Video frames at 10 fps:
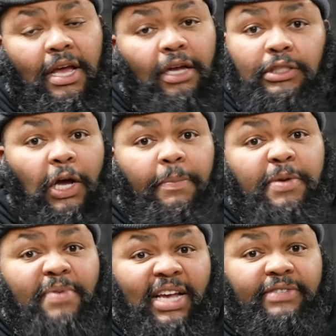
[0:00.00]
Don't be
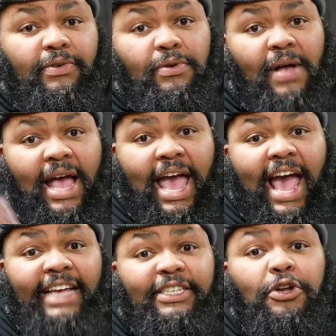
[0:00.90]
bashful.
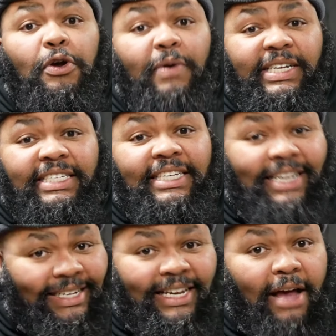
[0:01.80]
Ask your question
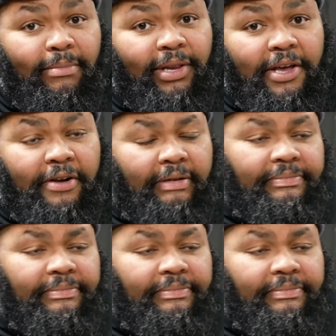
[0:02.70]
down below.